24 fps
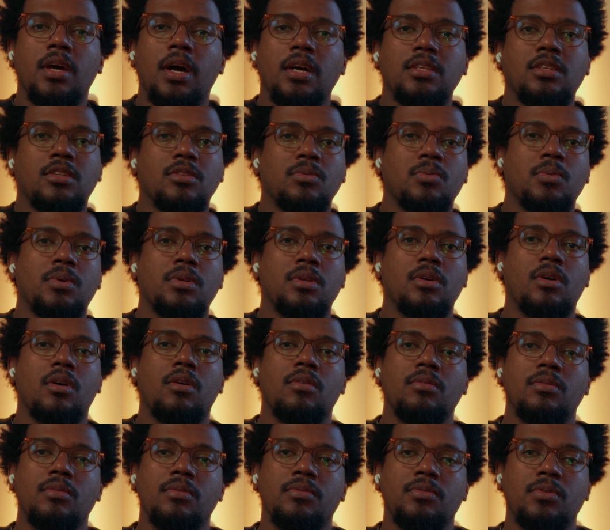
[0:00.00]
I just want to go
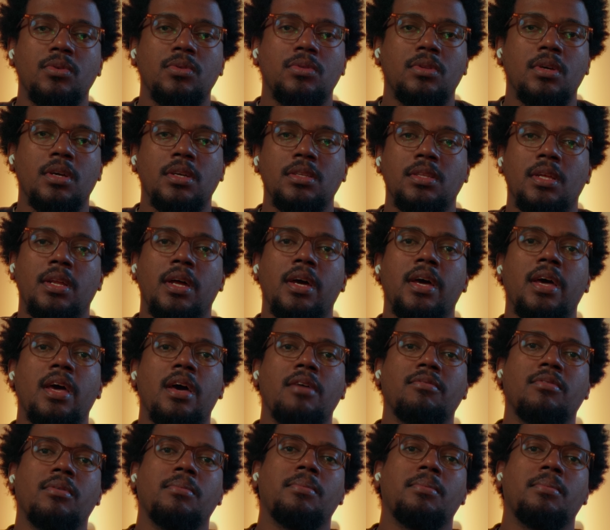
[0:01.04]
over a few things that I have on